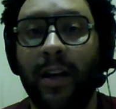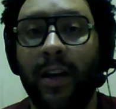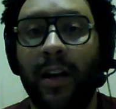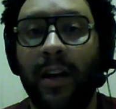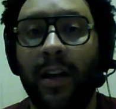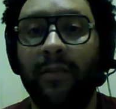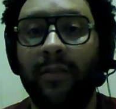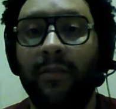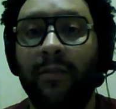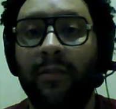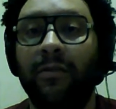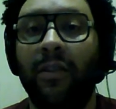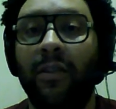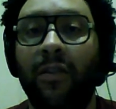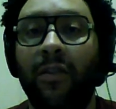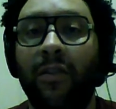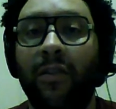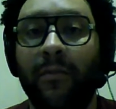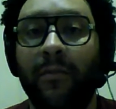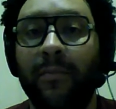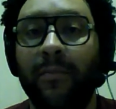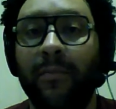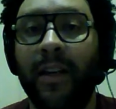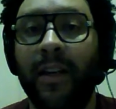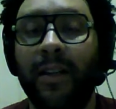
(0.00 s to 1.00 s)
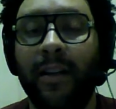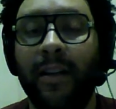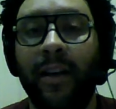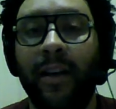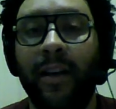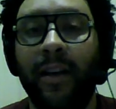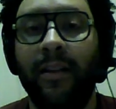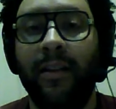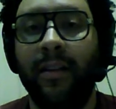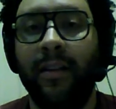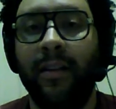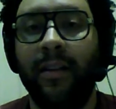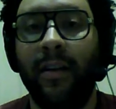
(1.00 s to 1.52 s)
I don't know of many
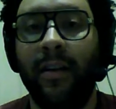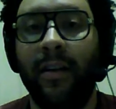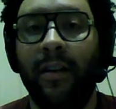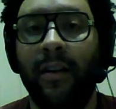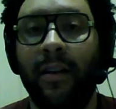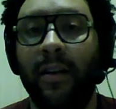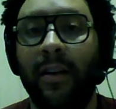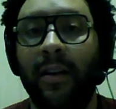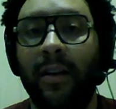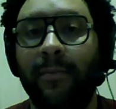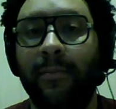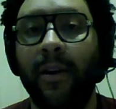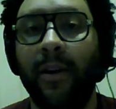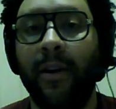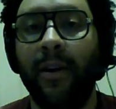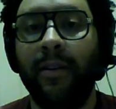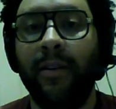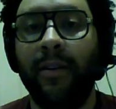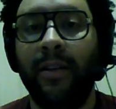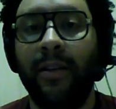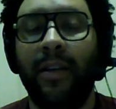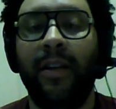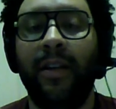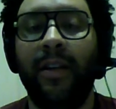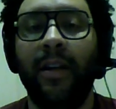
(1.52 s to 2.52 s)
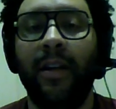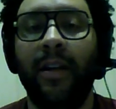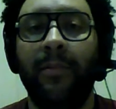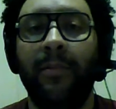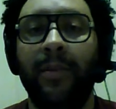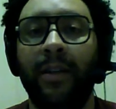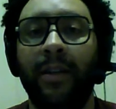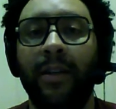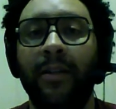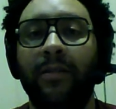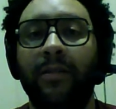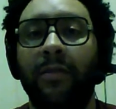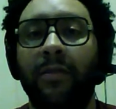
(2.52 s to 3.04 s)
other marketing
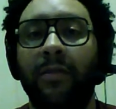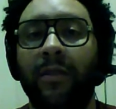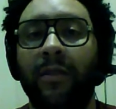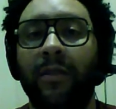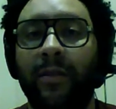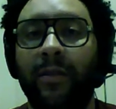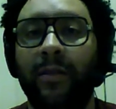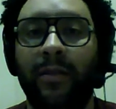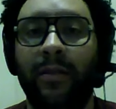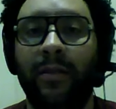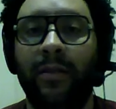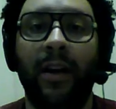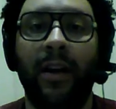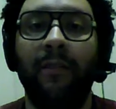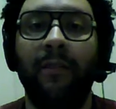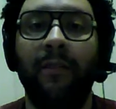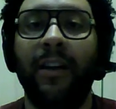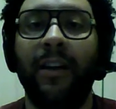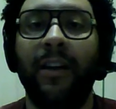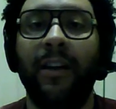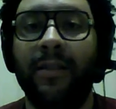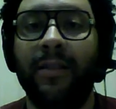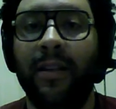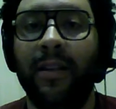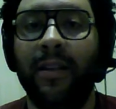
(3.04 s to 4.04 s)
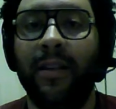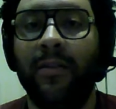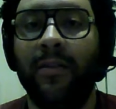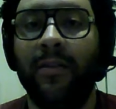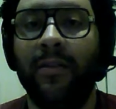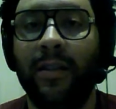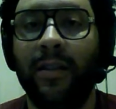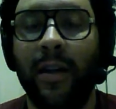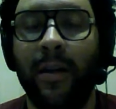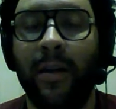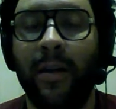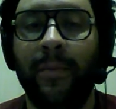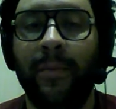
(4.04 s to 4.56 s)
companies or direct sales
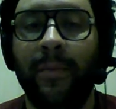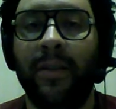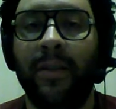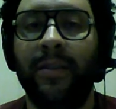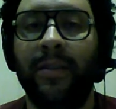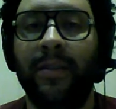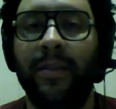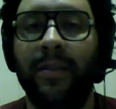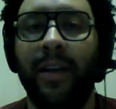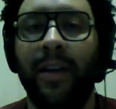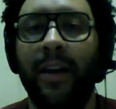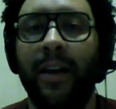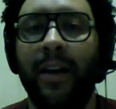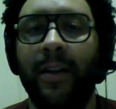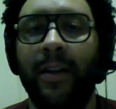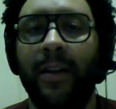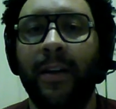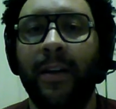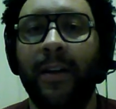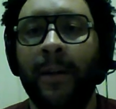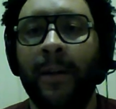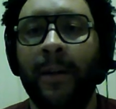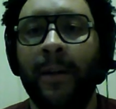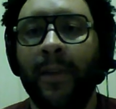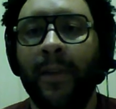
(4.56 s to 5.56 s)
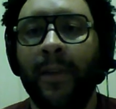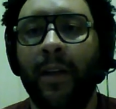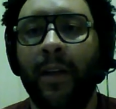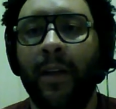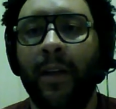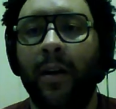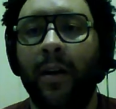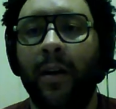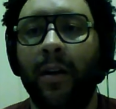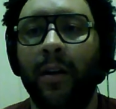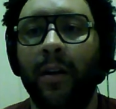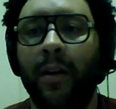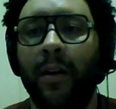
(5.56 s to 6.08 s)
companies that
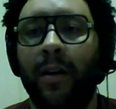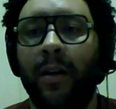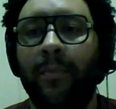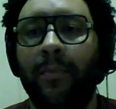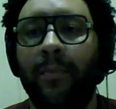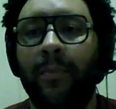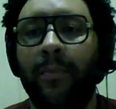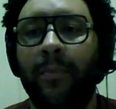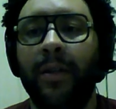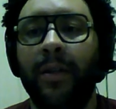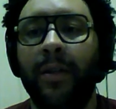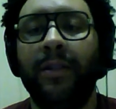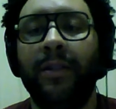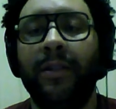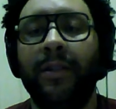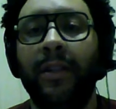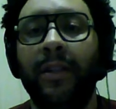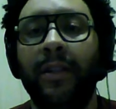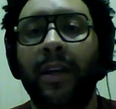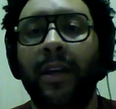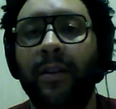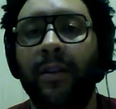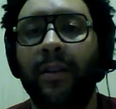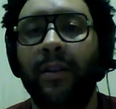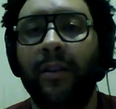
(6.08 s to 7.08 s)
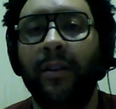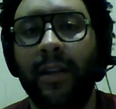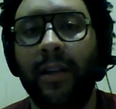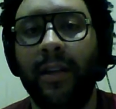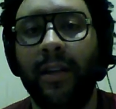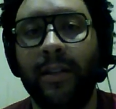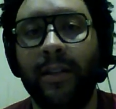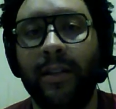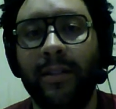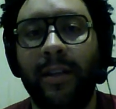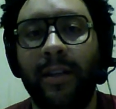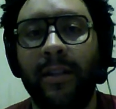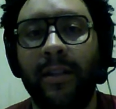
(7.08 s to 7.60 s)
are putting together things
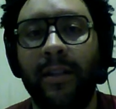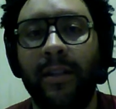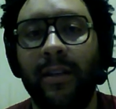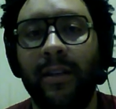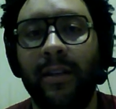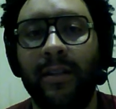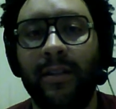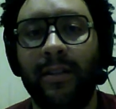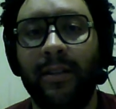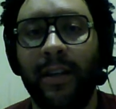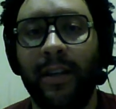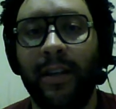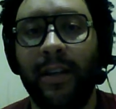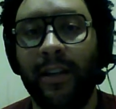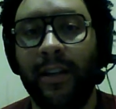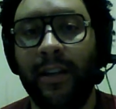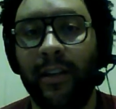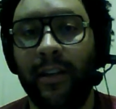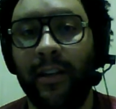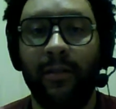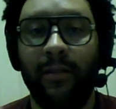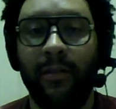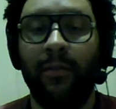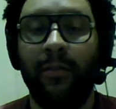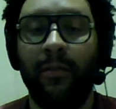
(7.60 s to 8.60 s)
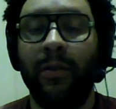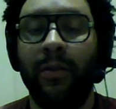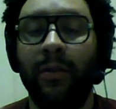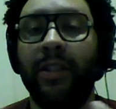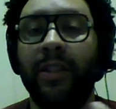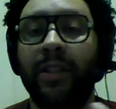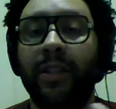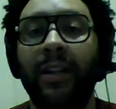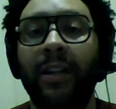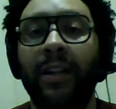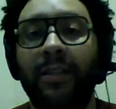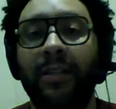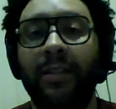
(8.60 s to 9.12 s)
like this, and we're
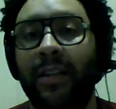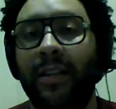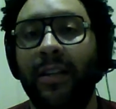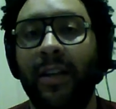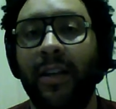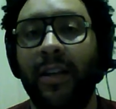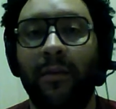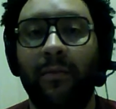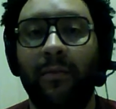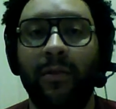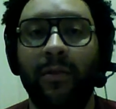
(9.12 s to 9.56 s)
changing it up.